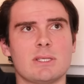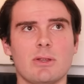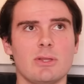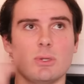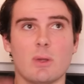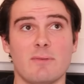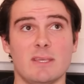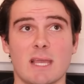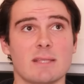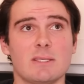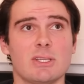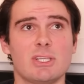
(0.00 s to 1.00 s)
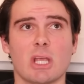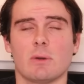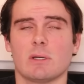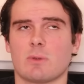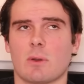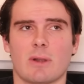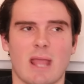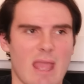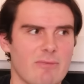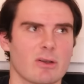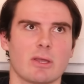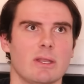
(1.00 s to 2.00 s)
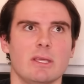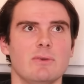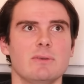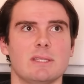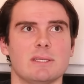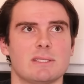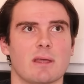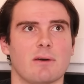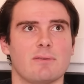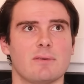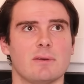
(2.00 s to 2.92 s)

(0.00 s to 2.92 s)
you have yet to show us where we're ever going to use this stuff.